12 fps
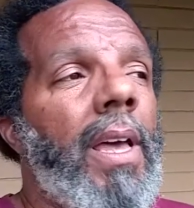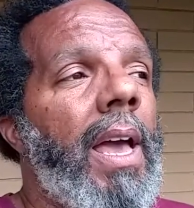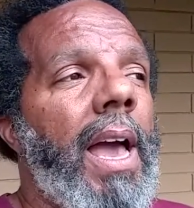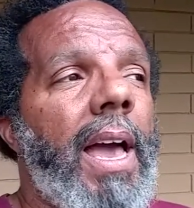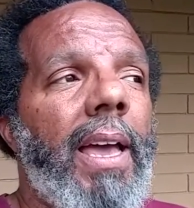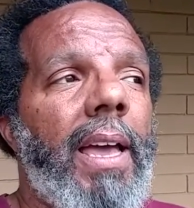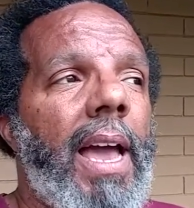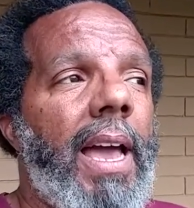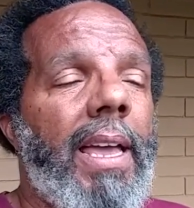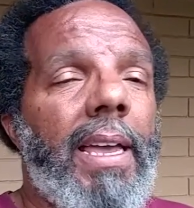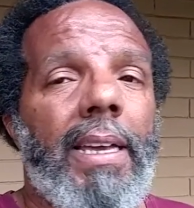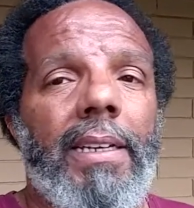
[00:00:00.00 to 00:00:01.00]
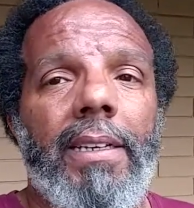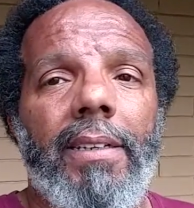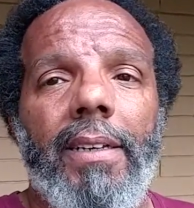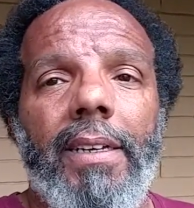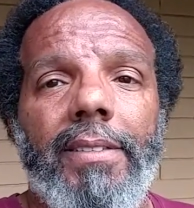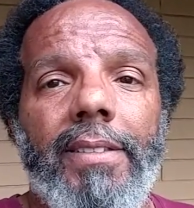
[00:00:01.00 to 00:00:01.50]
I had
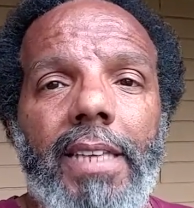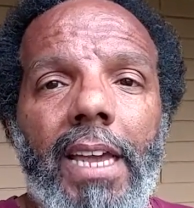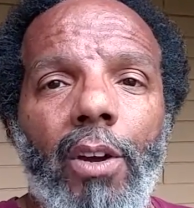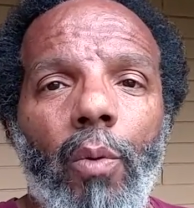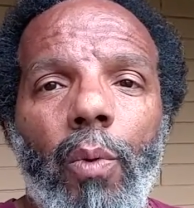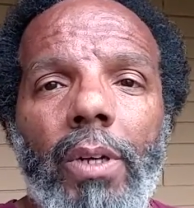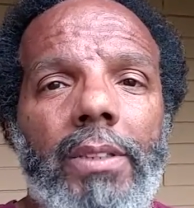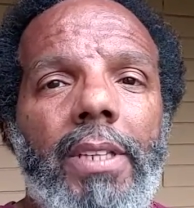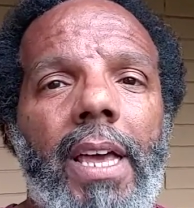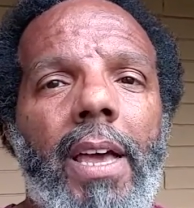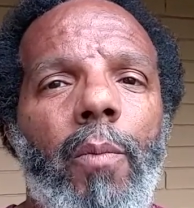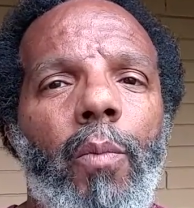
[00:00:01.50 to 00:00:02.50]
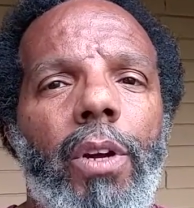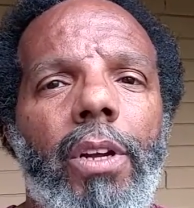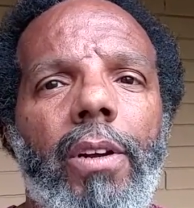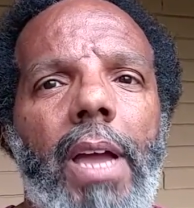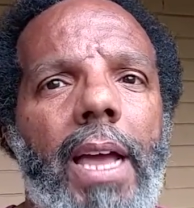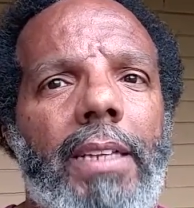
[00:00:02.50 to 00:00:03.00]
a scare one time
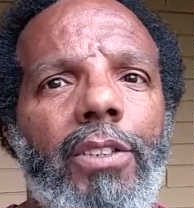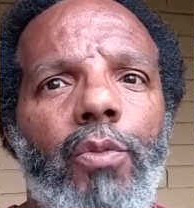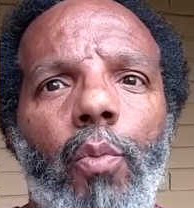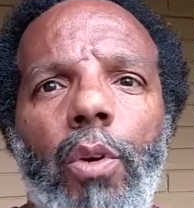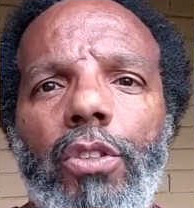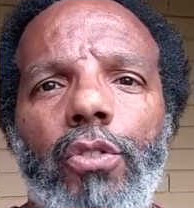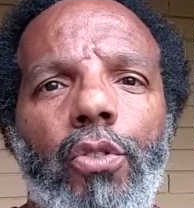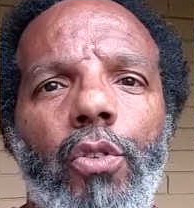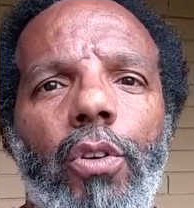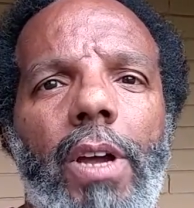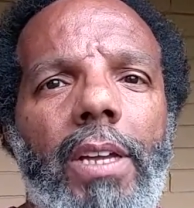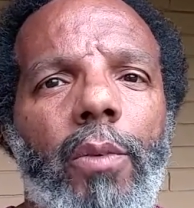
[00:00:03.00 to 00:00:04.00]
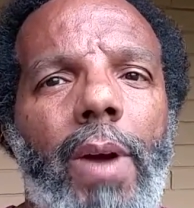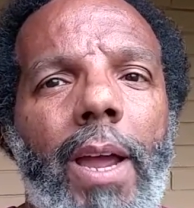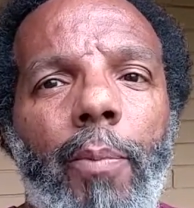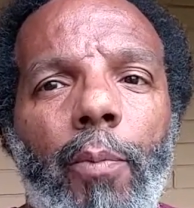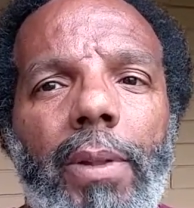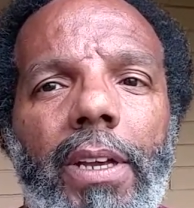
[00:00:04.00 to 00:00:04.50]
where I just wasn't sure how the
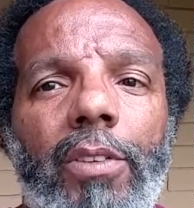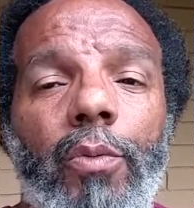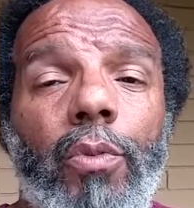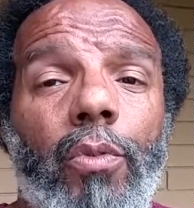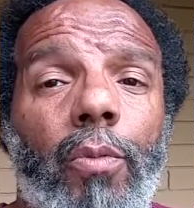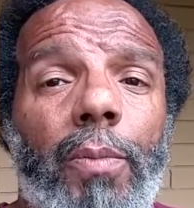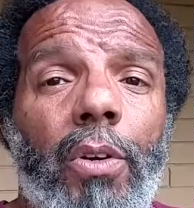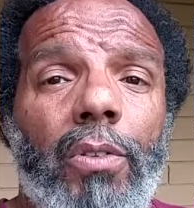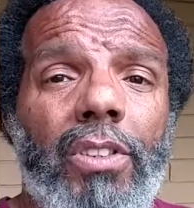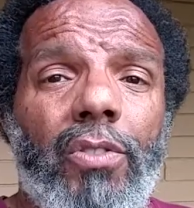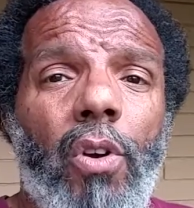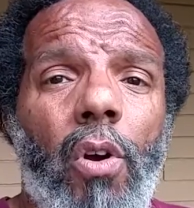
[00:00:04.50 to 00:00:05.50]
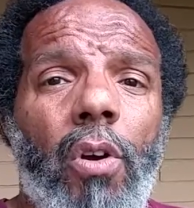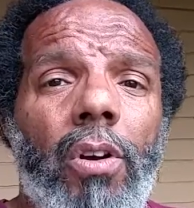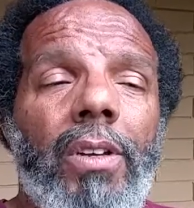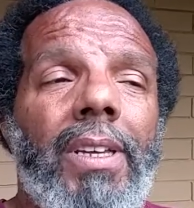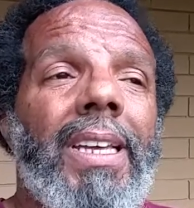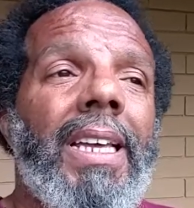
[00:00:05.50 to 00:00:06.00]
wiper blades was going to be on this car
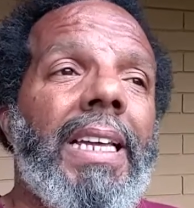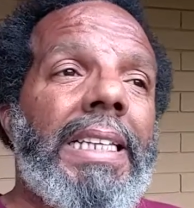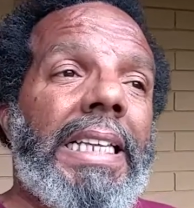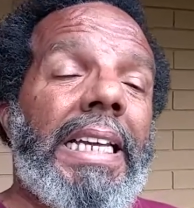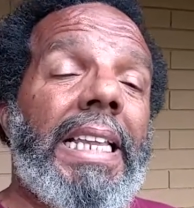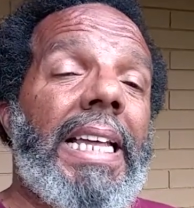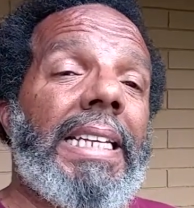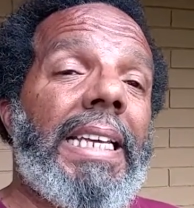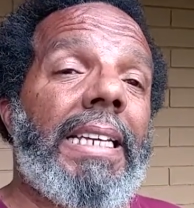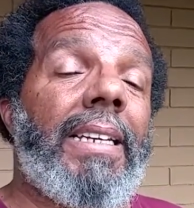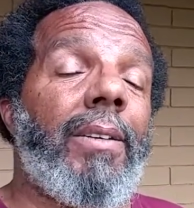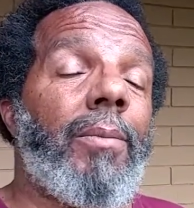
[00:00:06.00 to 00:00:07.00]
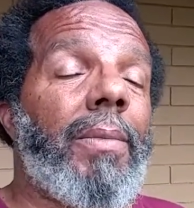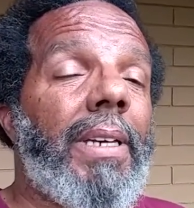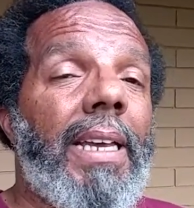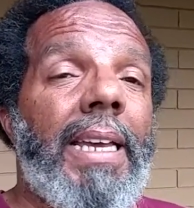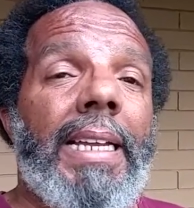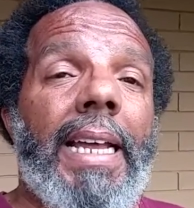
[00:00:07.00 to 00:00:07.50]
until I needed them,
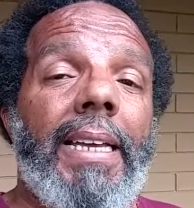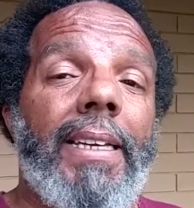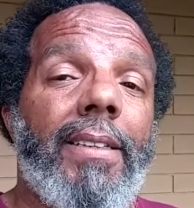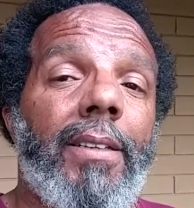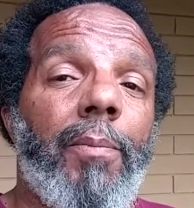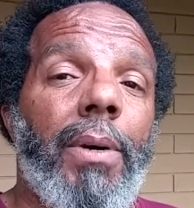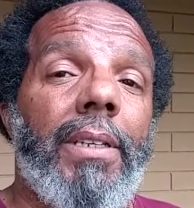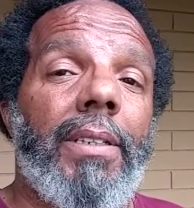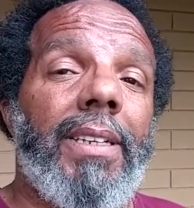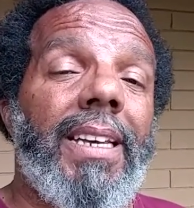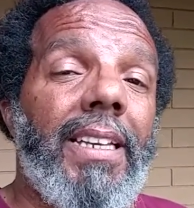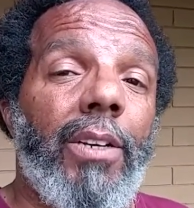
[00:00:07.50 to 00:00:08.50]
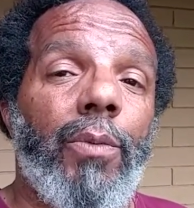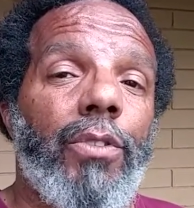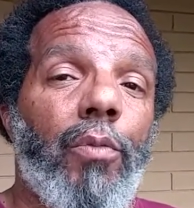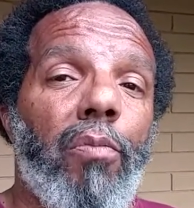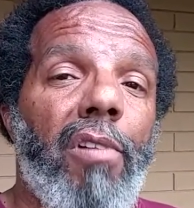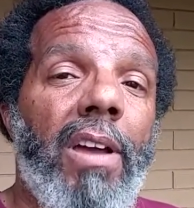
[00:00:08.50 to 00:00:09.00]
and I hit the button and it was
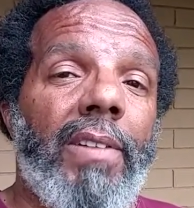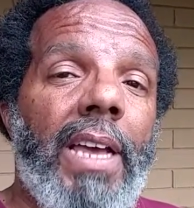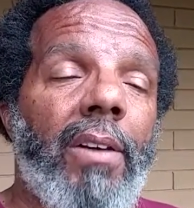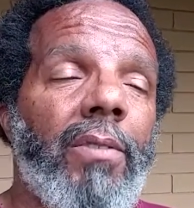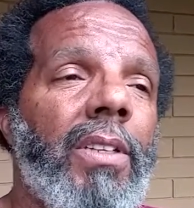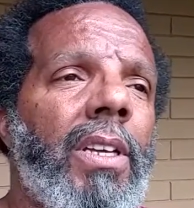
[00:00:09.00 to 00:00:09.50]
a brownout.